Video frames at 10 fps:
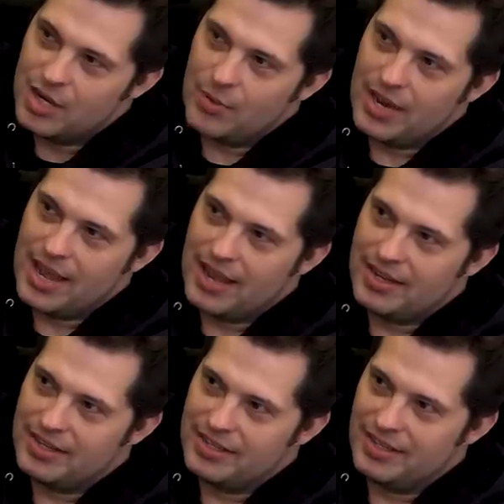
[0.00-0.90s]
You know what I
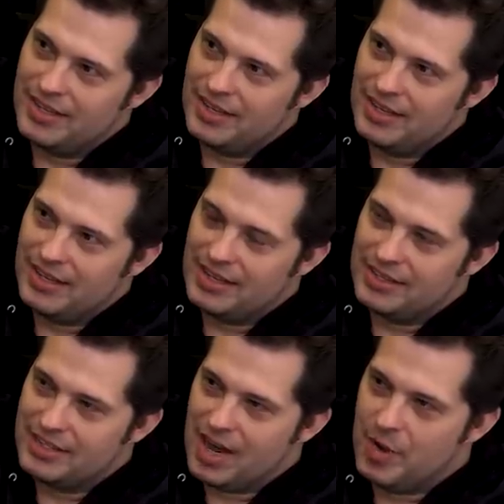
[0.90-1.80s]
hate? and I hate it. In like
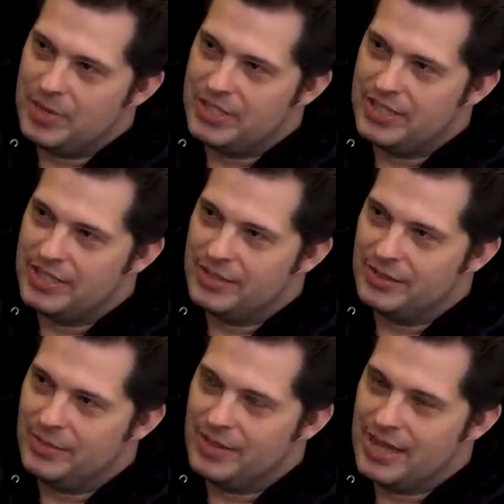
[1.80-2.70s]
the JRPGs
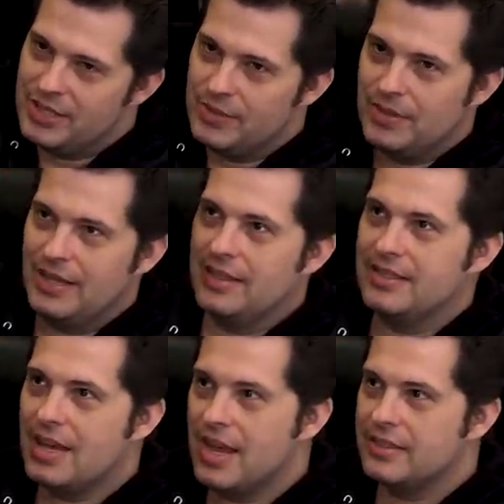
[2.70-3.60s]
when they do like the
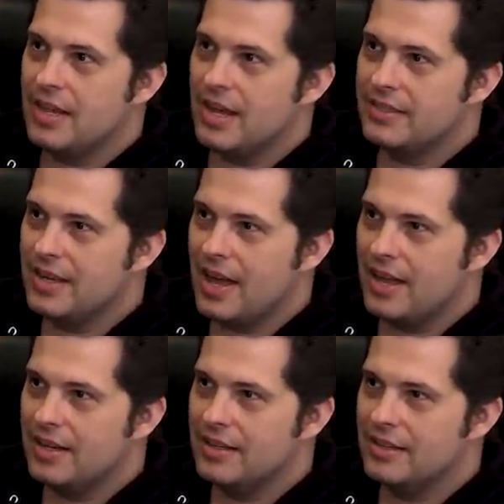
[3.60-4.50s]
dot dot
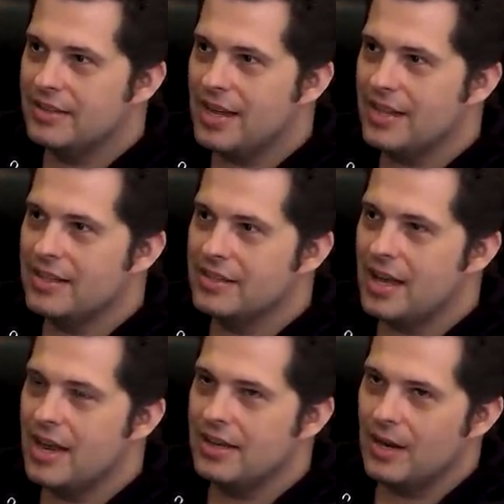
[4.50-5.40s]
dot dot dot
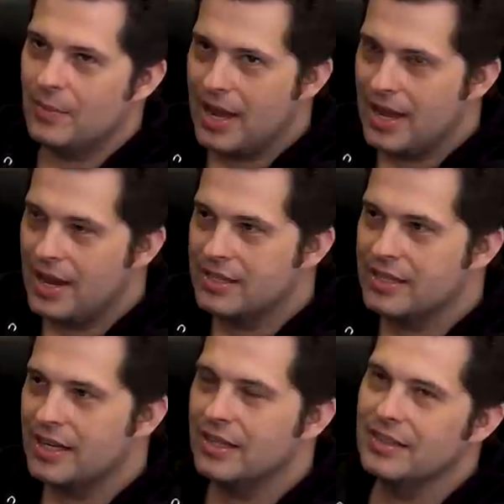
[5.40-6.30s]
dot and you gotta wait. And it's
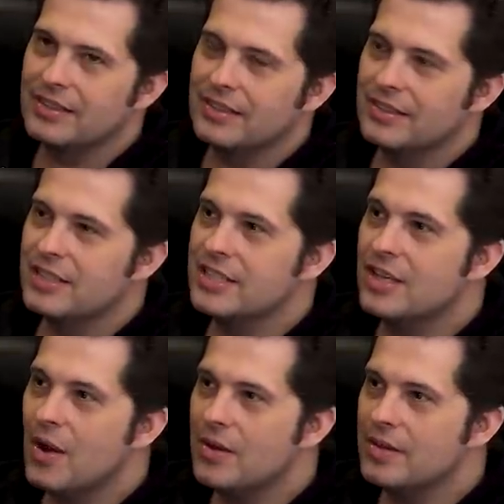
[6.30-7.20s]
like
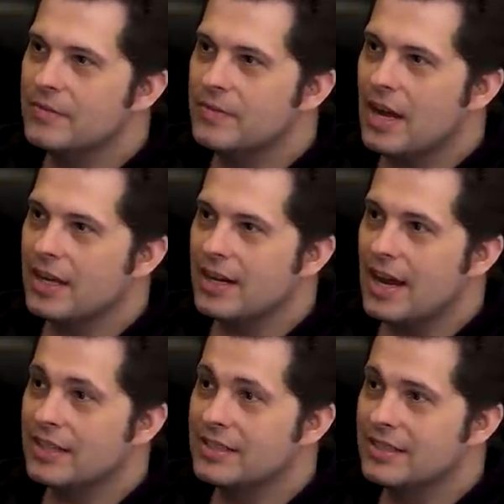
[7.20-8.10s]
just go to the fucking
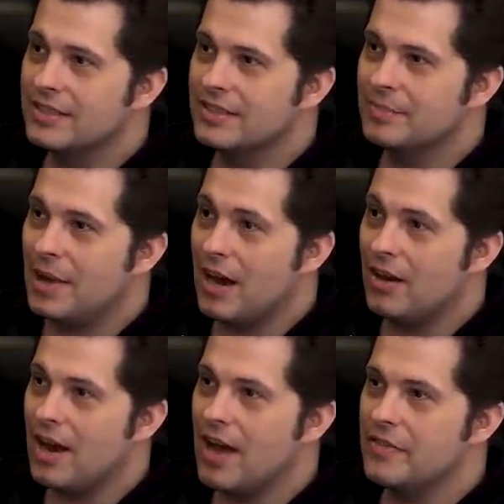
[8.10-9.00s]
next
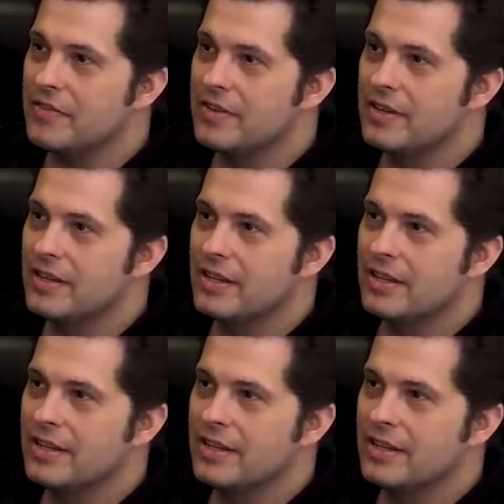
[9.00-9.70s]
paragraph. Right.